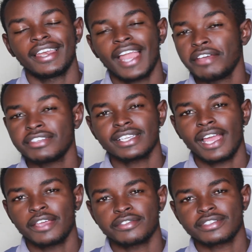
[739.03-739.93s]
Life is
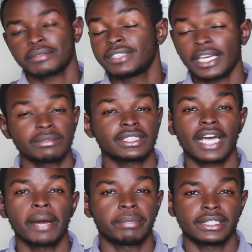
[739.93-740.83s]
life, sometimes it
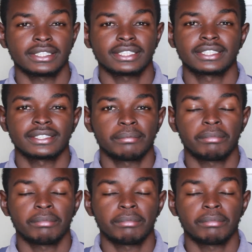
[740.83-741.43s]
happens.